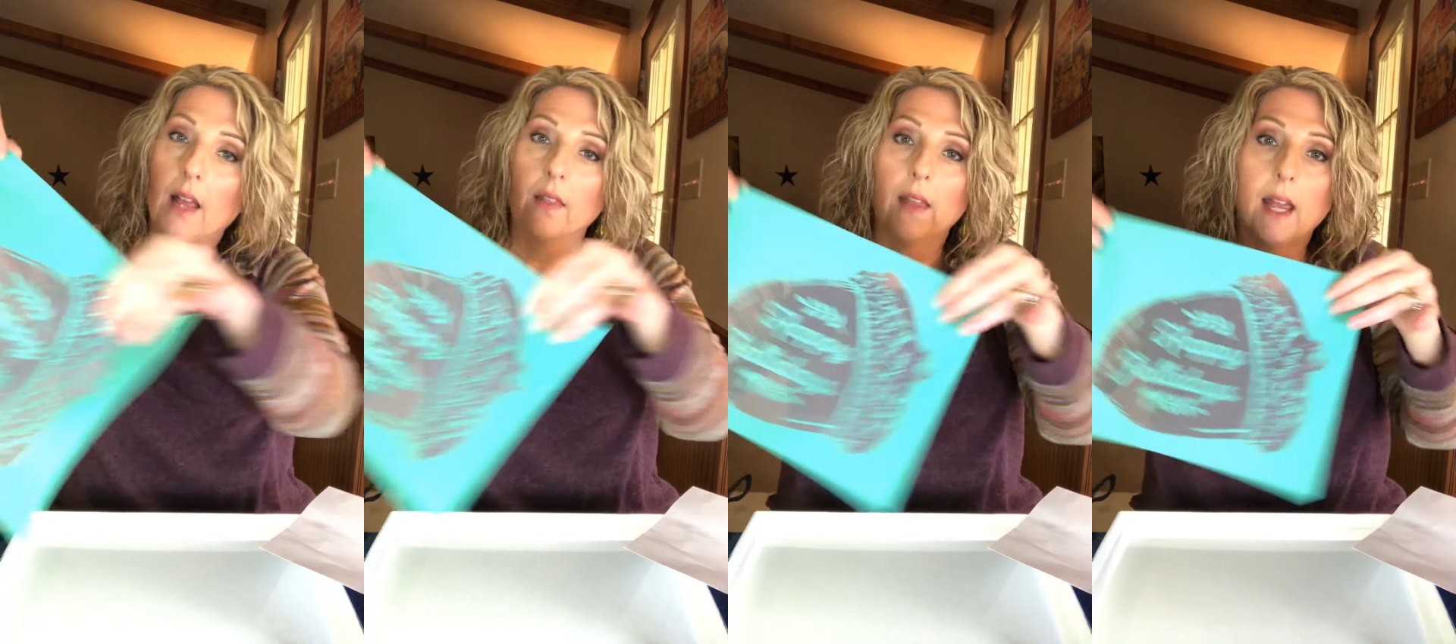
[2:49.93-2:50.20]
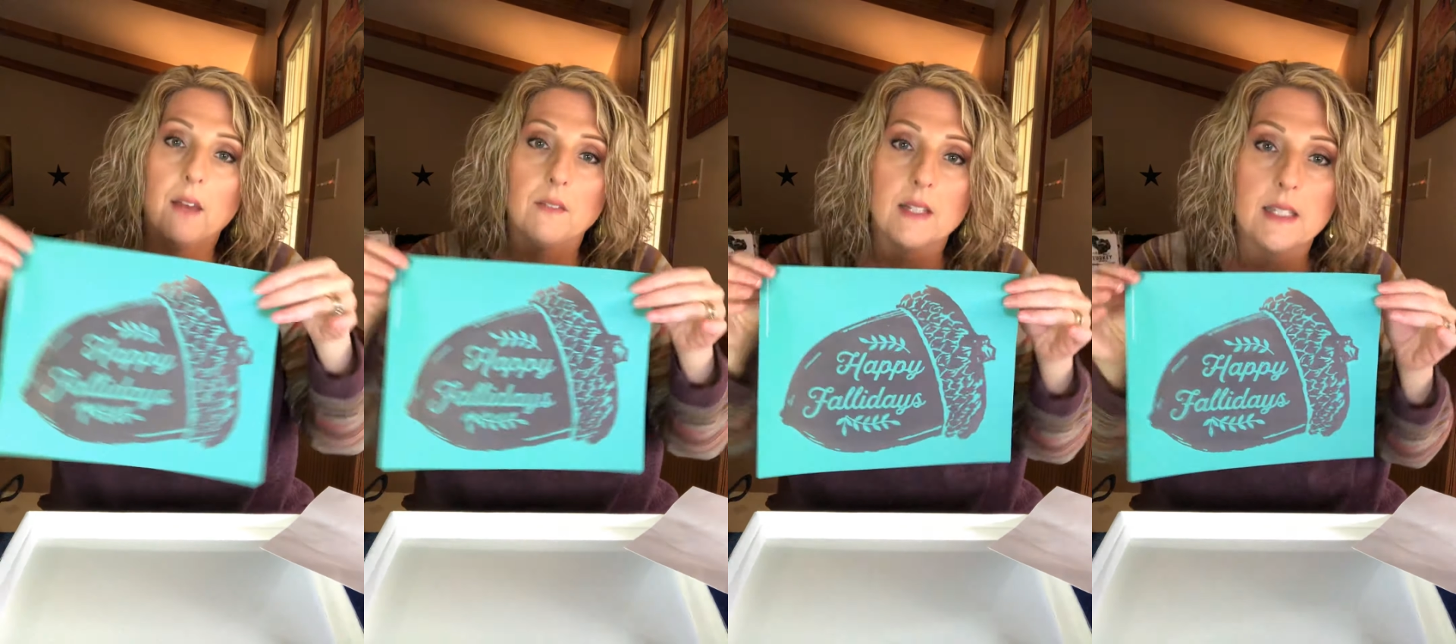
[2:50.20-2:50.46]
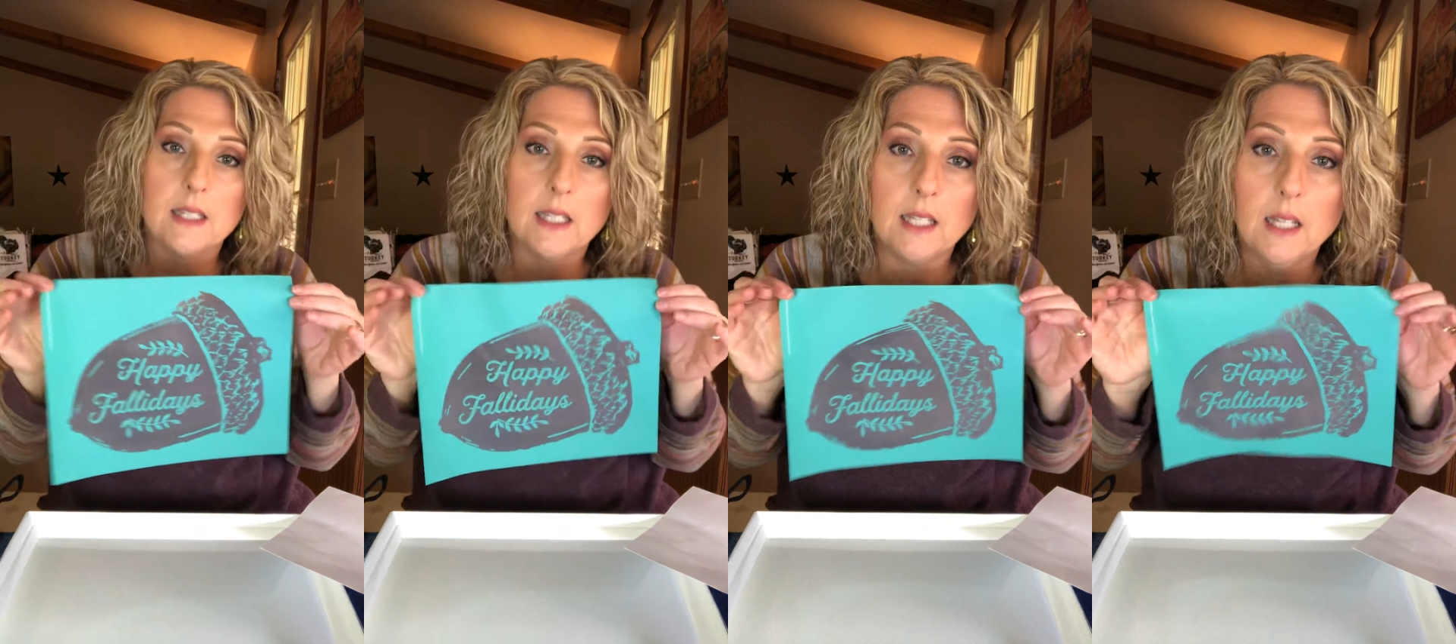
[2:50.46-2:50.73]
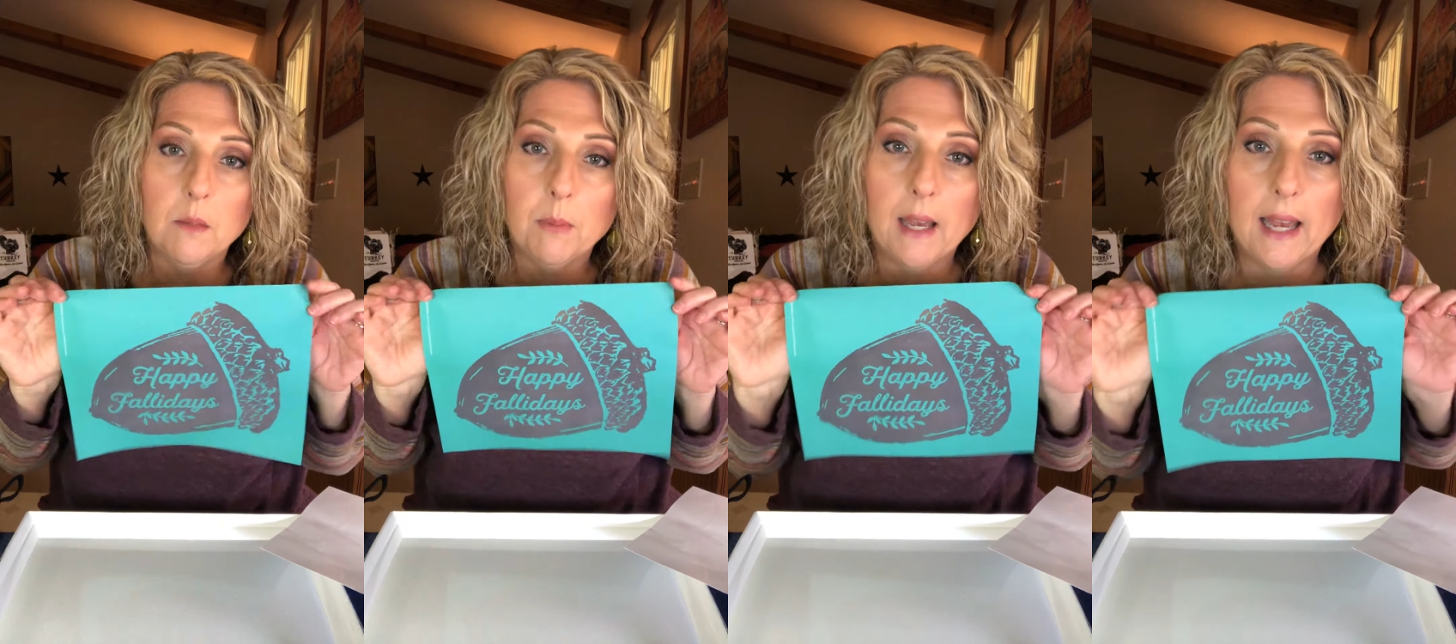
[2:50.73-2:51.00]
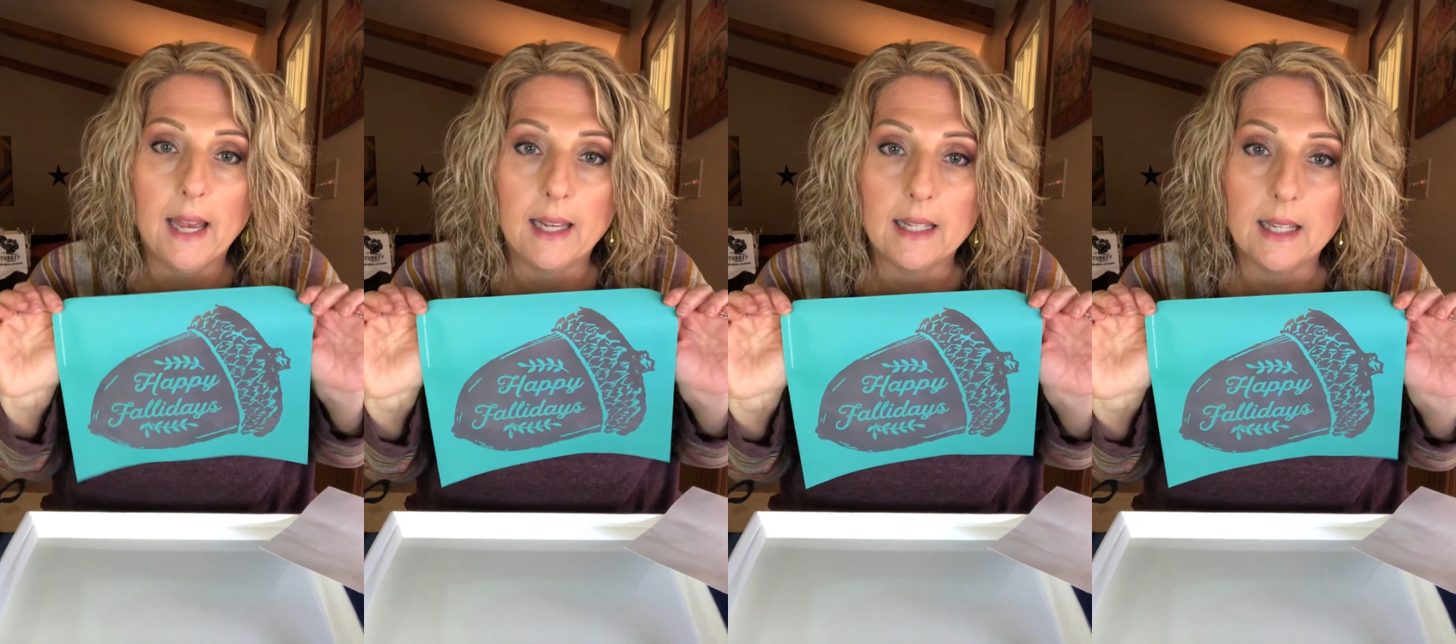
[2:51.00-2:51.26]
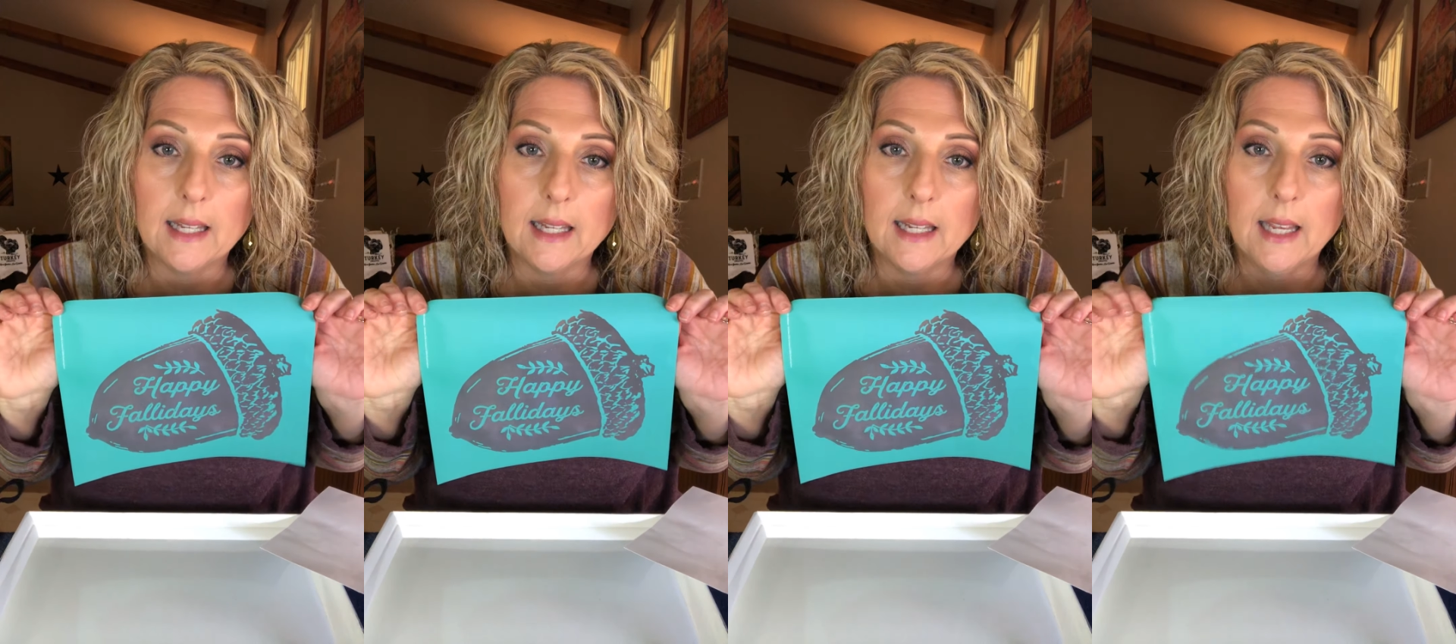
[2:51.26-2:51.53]
They have a sticky
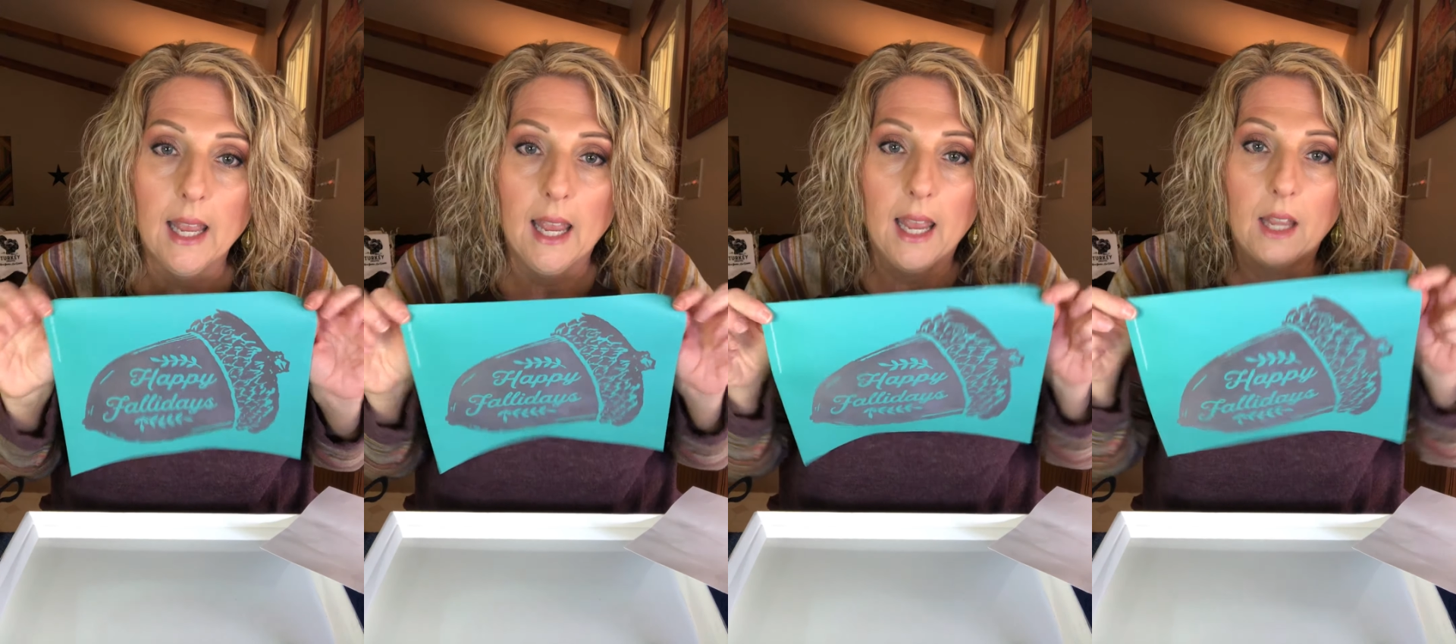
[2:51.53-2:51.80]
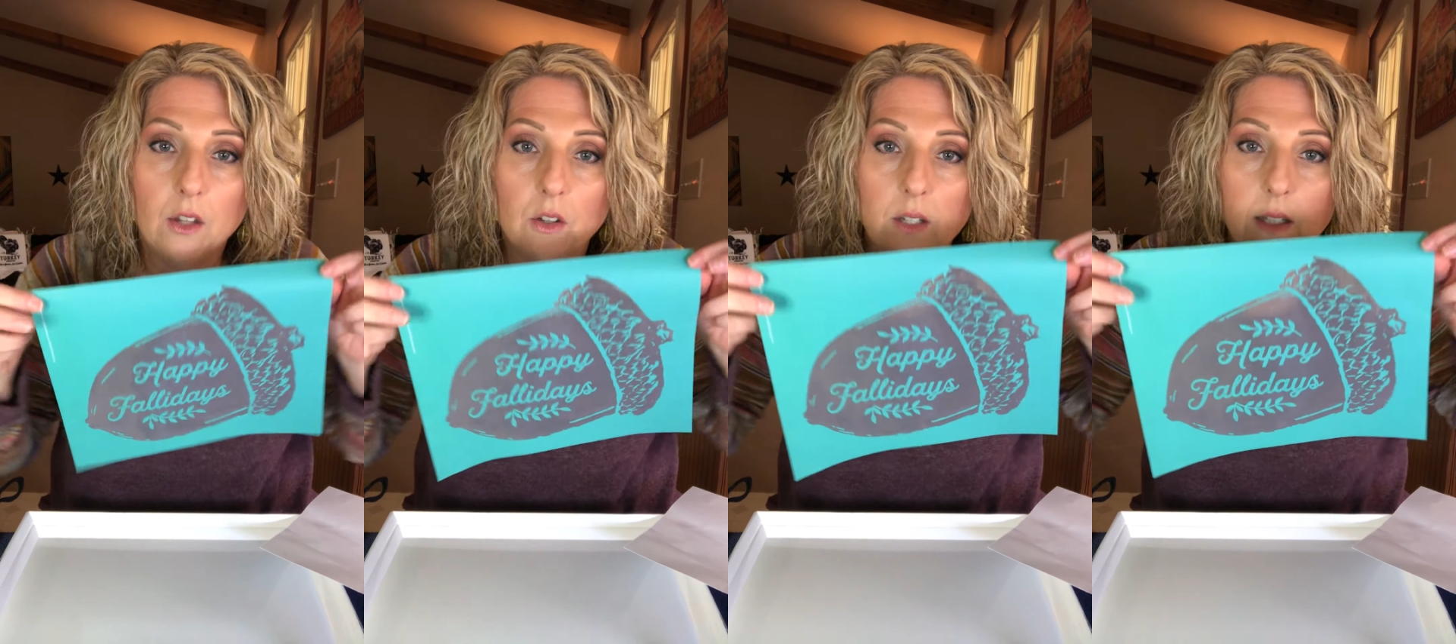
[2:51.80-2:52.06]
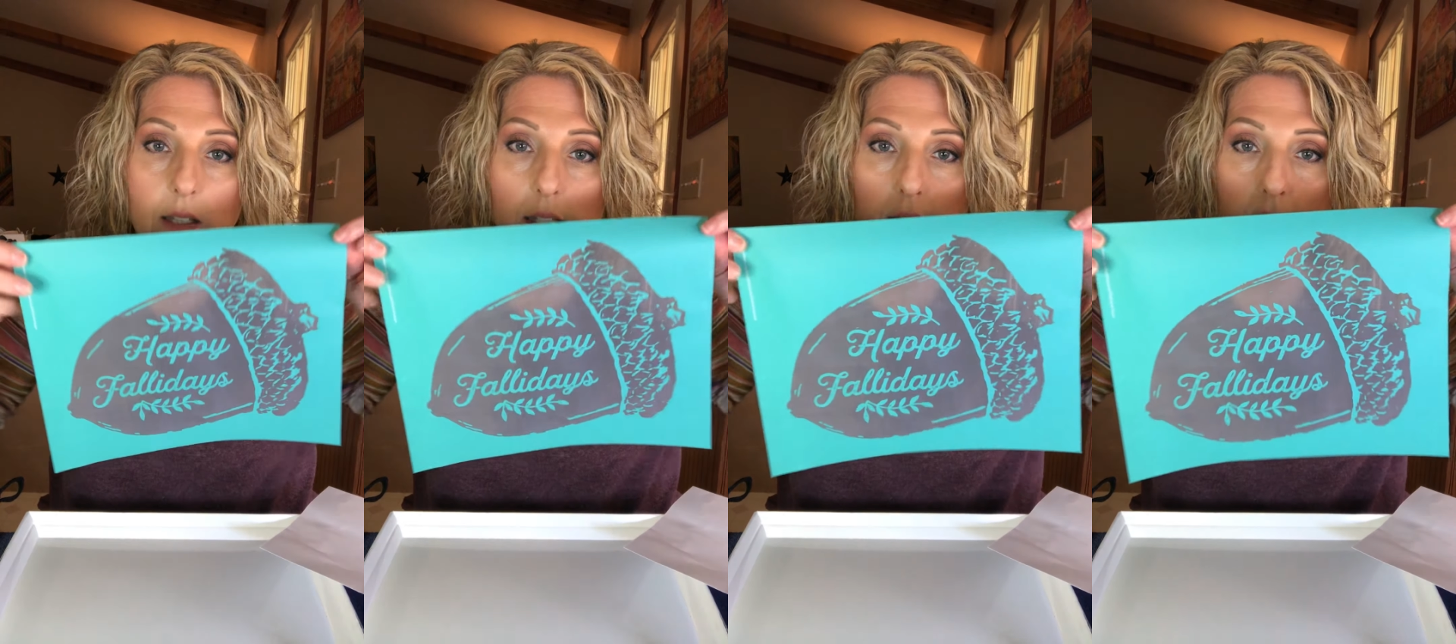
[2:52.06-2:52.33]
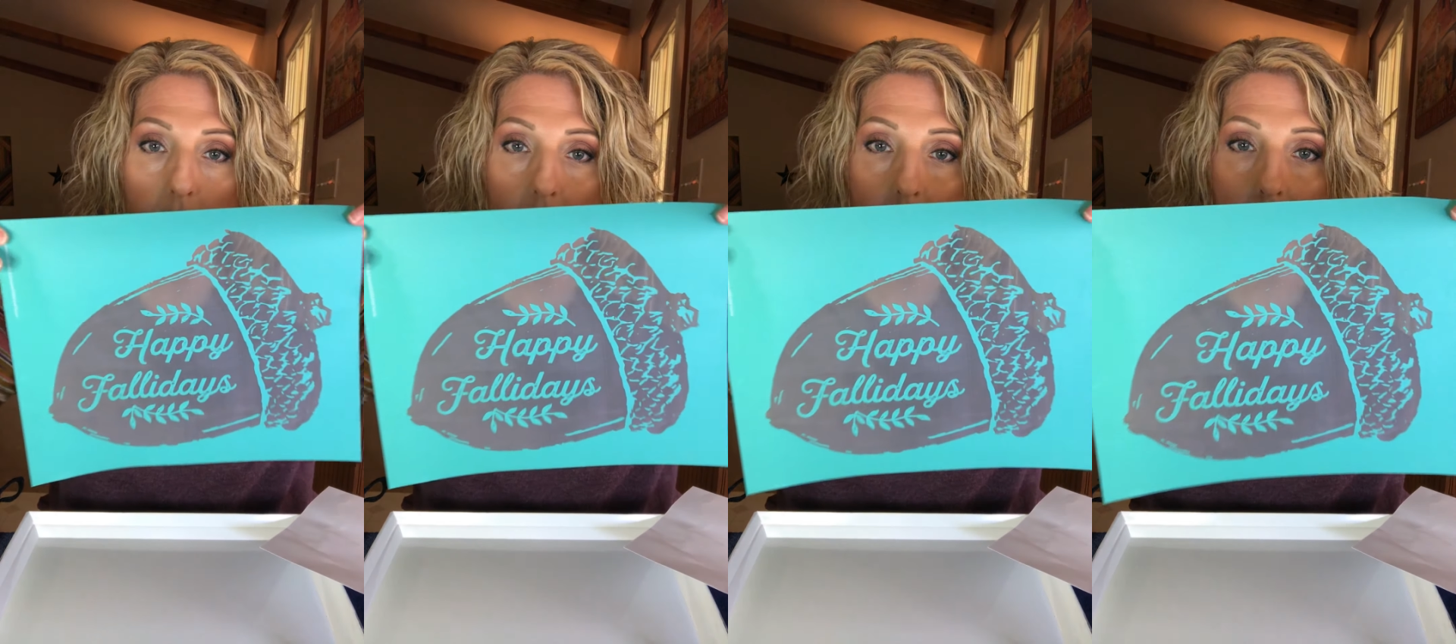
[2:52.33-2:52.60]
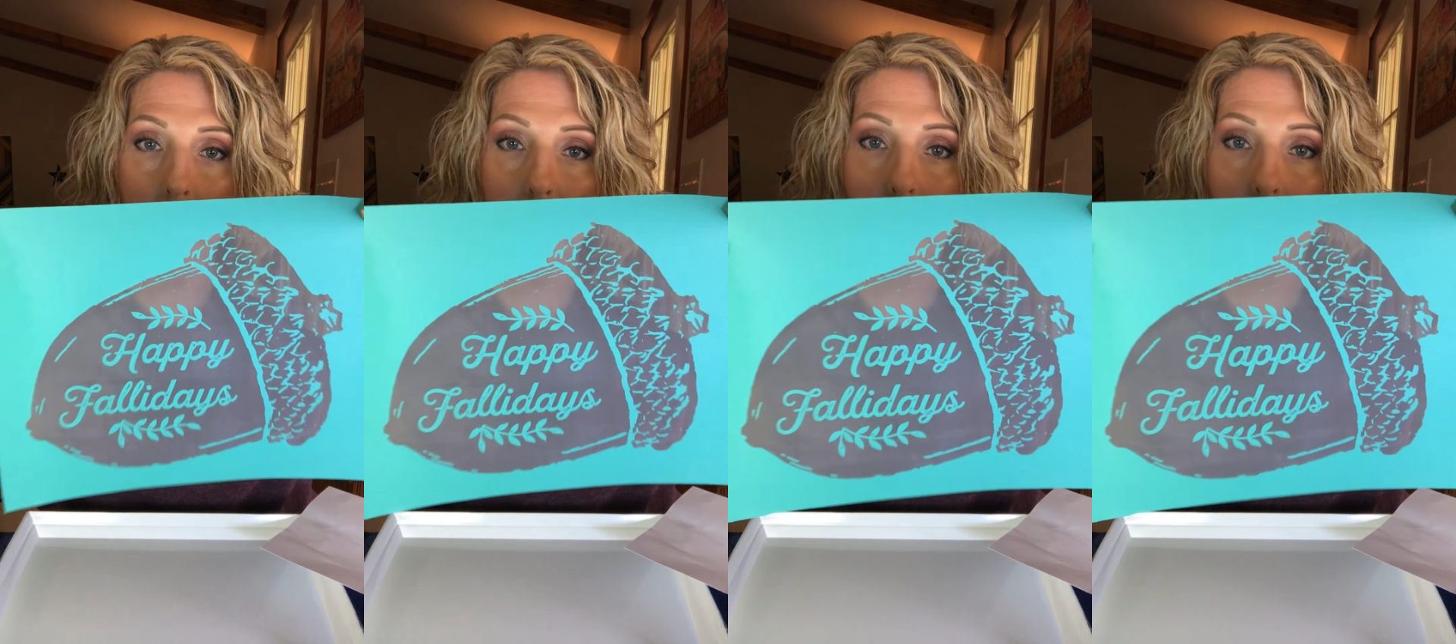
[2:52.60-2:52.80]
backing, and you can see it's got a